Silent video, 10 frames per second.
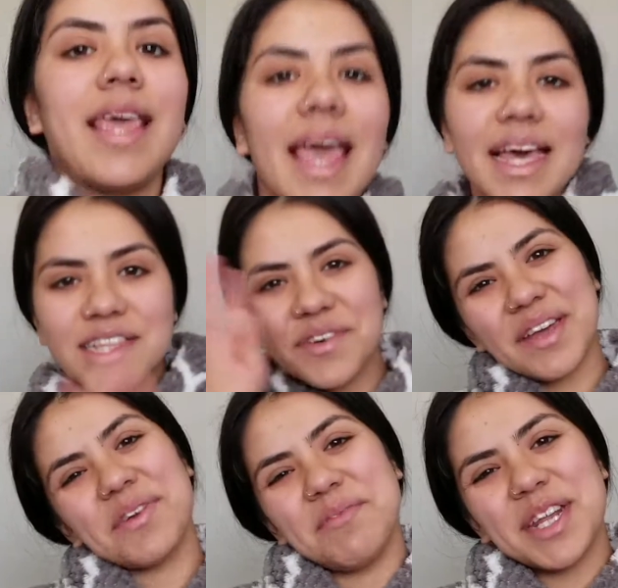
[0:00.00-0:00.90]
Hello
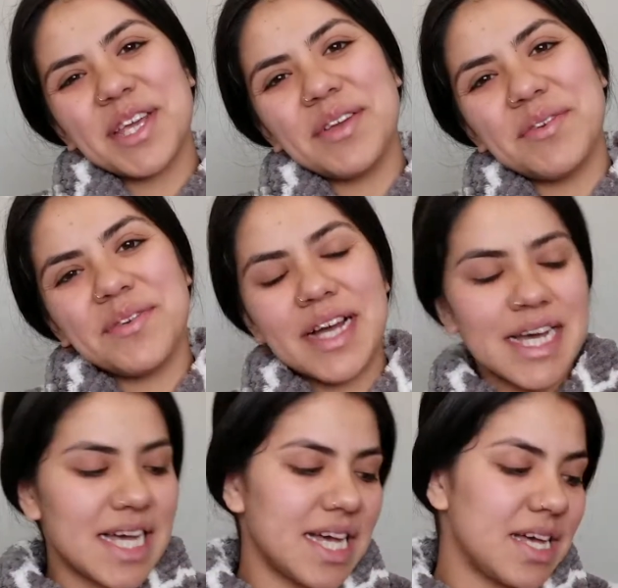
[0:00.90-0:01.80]
everybody,
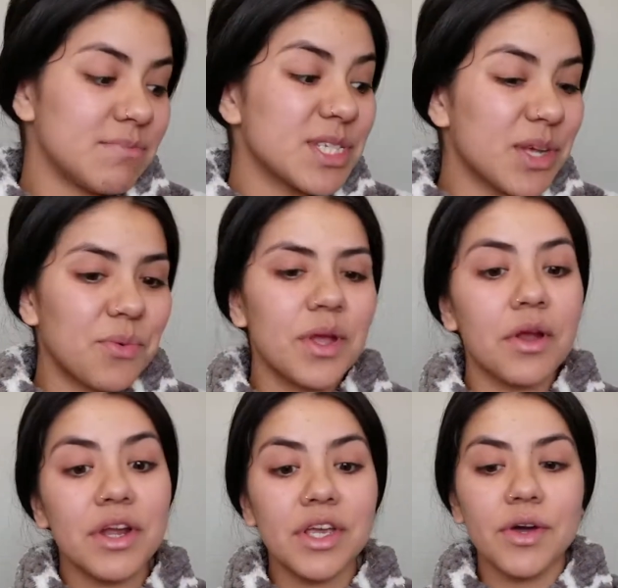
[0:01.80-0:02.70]
so we are
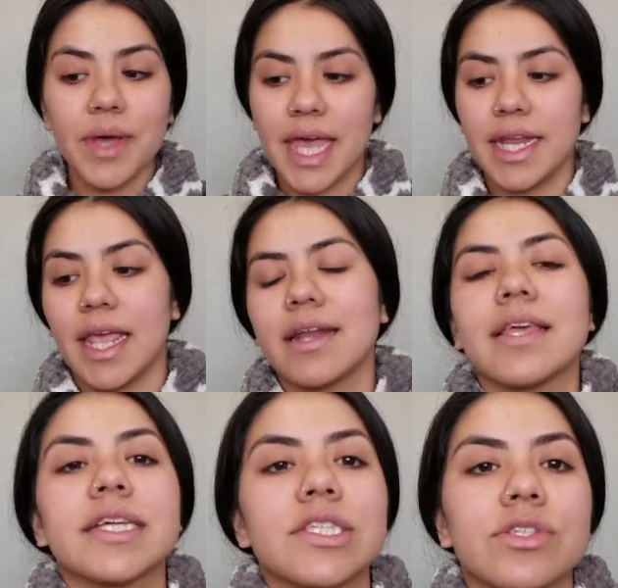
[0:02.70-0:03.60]
going to go ahead and
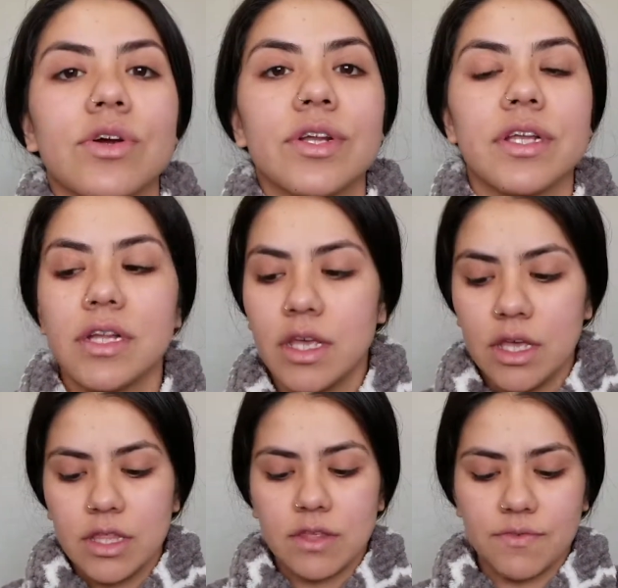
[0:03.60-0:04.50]
get started.
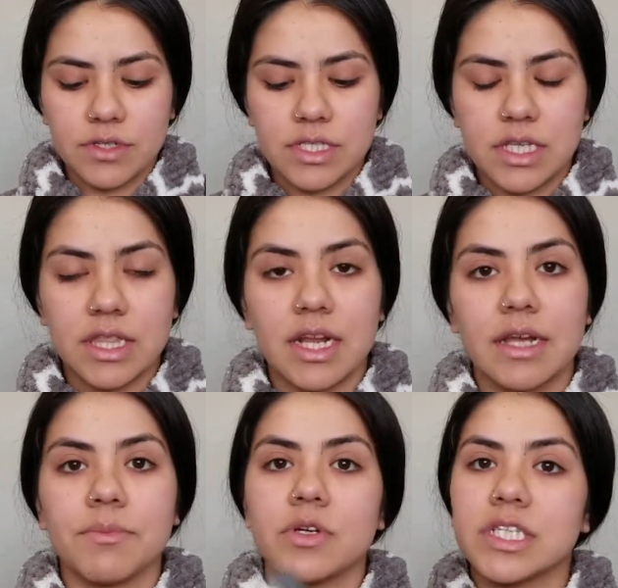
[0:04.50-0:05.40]
The first thing that
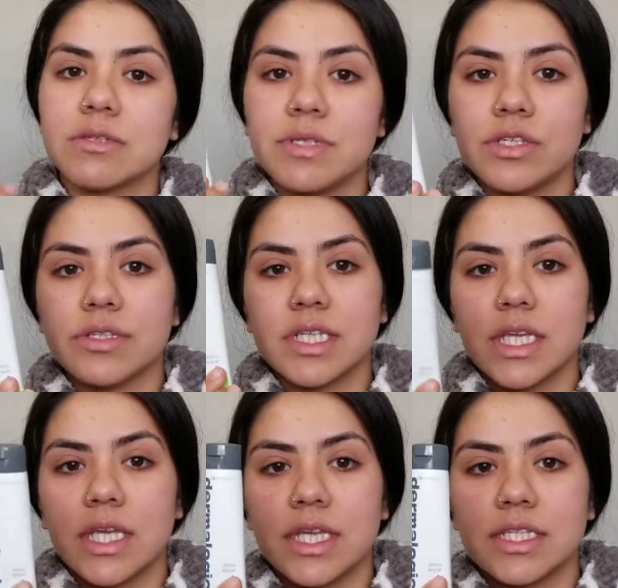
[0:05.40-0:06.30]
I'm going to be using
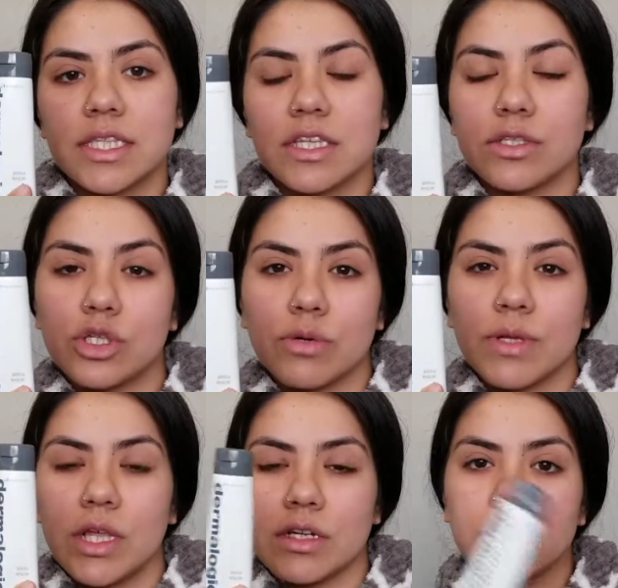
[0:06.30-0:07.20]
is this
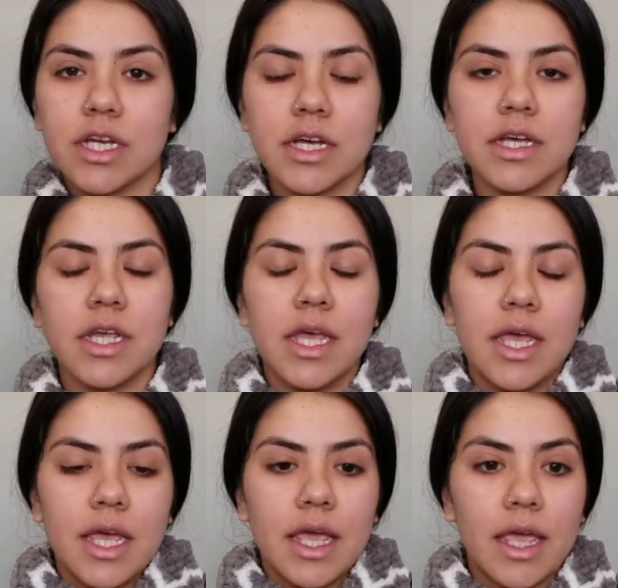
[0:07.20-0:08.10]
Dermalogica,
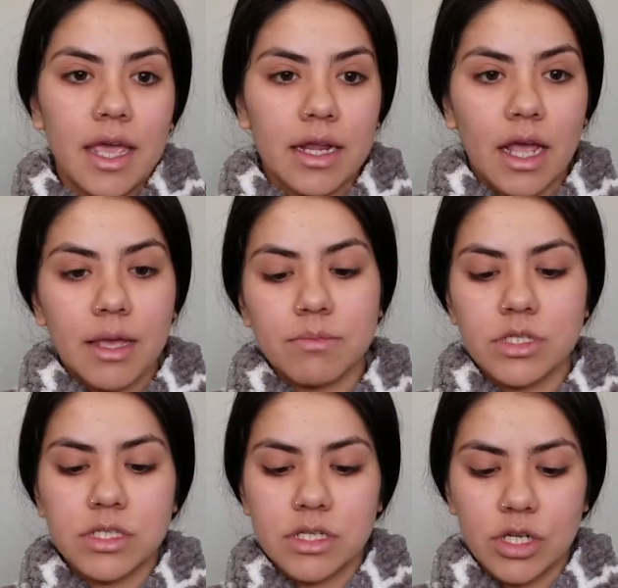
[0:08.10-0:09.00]
and I'm
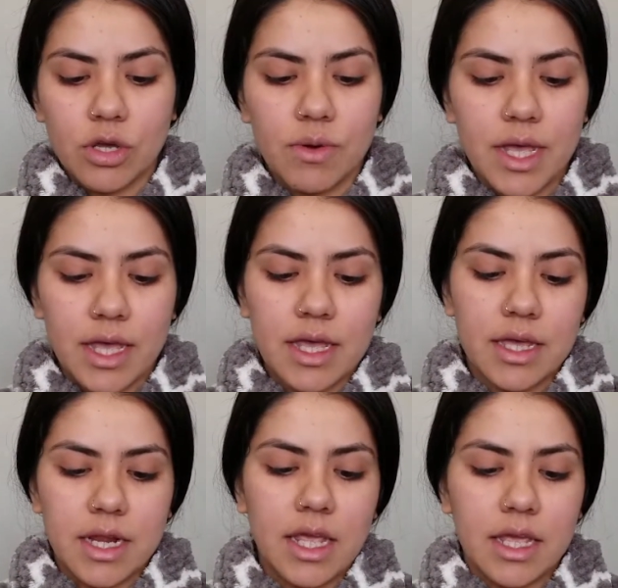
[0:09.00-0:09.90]
just going to go
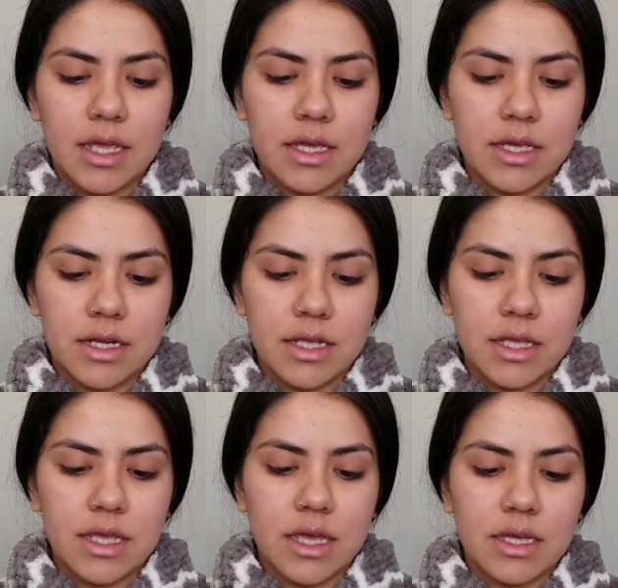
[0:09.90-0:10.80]
ahead and
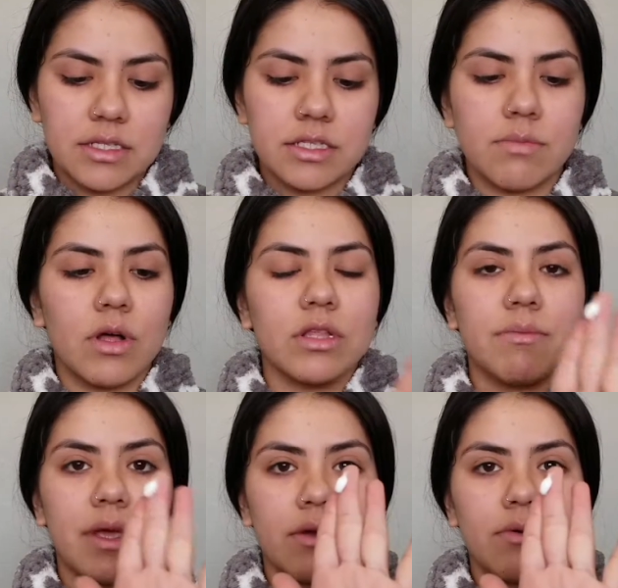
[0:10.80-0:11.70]
get a small
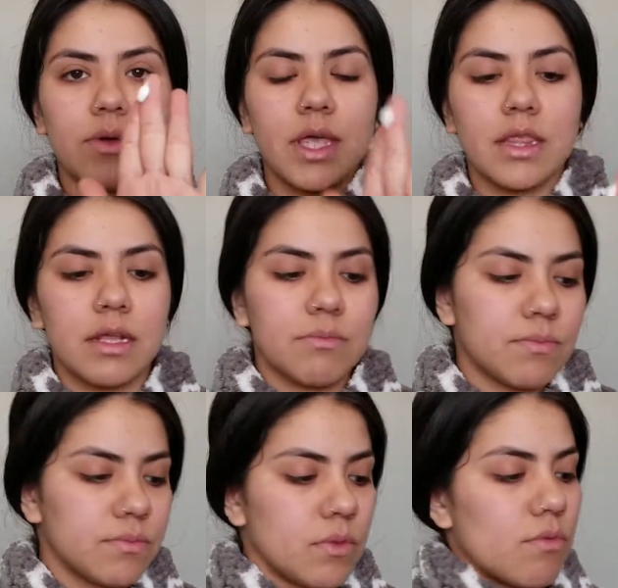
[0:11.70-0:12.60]
amount and then
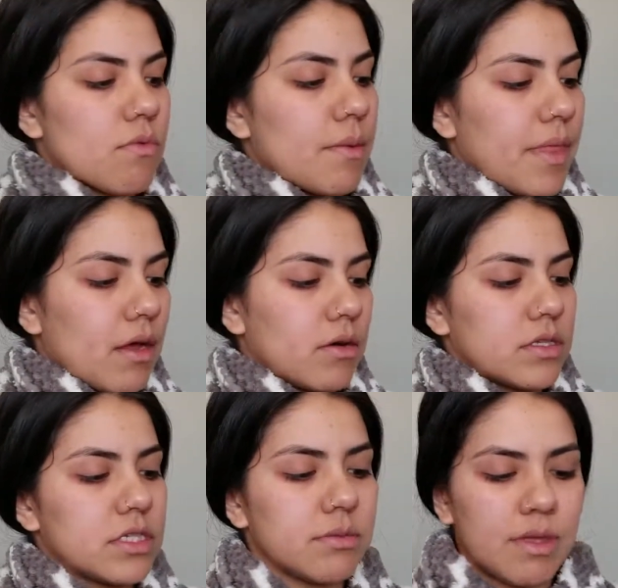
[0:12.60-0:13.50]
rub that all
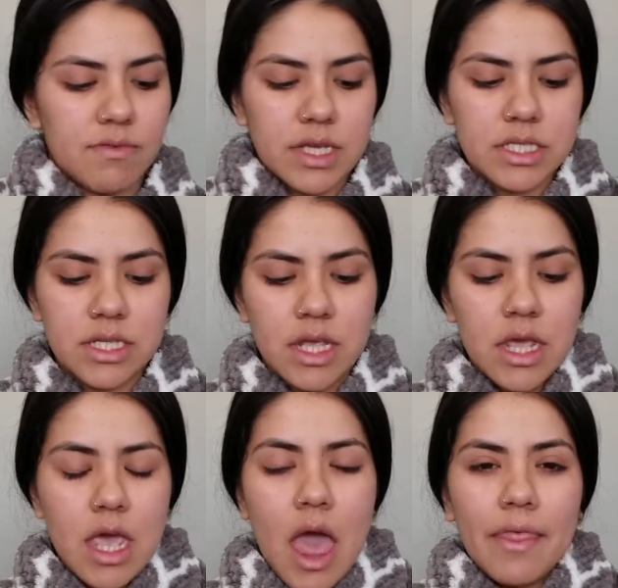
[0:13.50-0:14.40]
into my face.
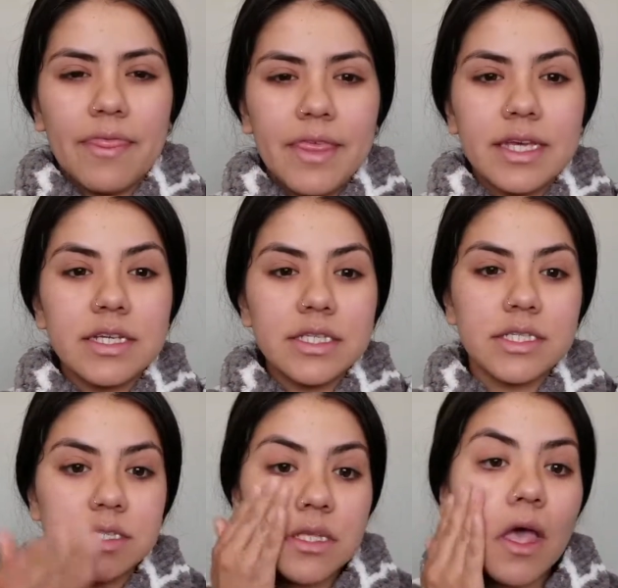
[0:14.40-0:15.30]
This